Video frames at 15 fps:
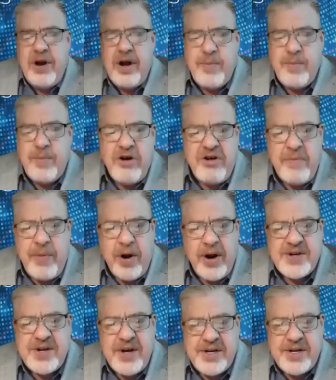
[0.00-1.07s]
you look at monetary
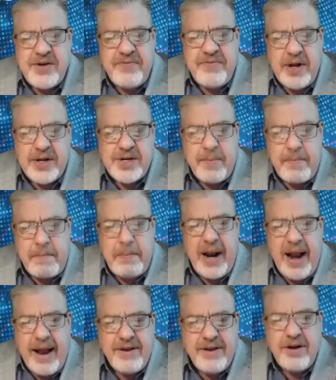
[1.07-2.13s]
policy, it's a
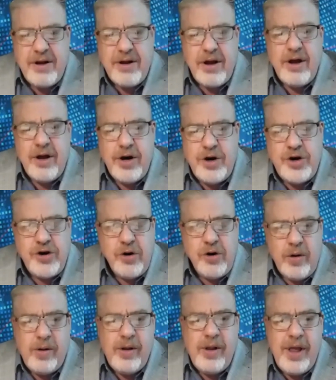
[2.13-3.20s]
blunt
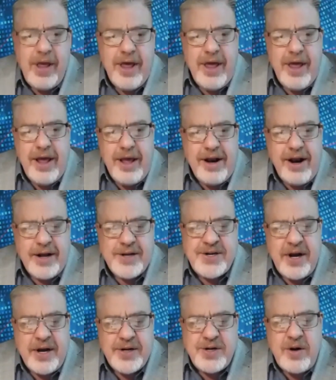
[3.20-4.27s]
tool.
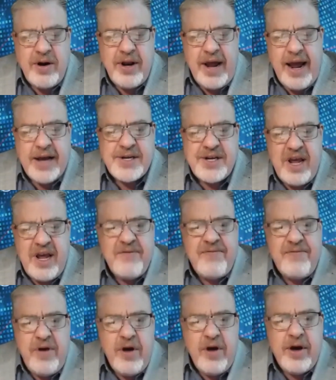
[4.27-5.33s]
So it's not as
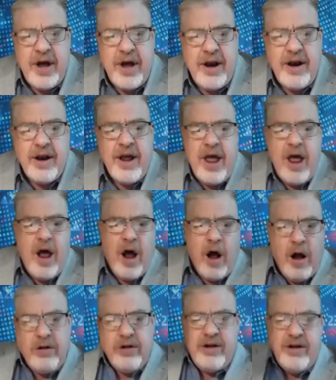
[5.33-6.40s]
if you can
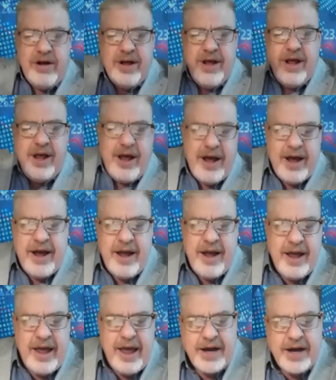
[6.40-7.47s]
halt
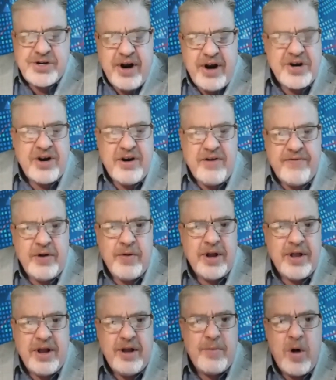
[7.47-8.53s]
extraction of
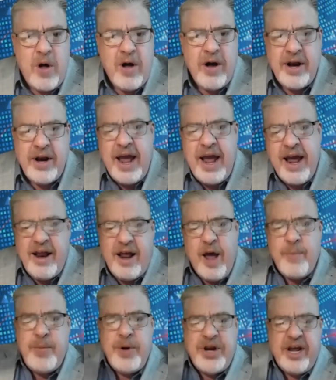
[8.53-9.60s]
liquidity in the market at
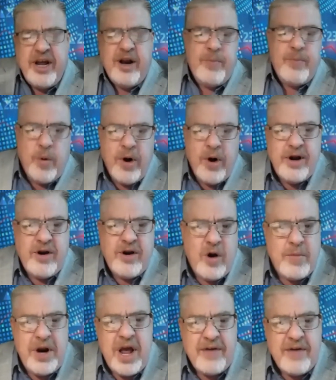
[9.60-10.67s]
a particular point. It
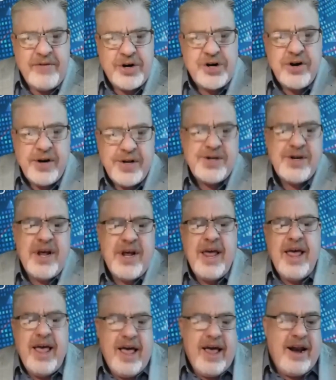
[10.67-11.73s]
normally overshoots
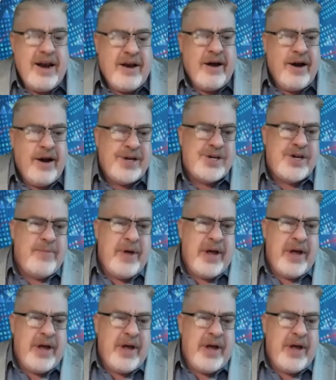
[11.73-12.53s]
and it hurts the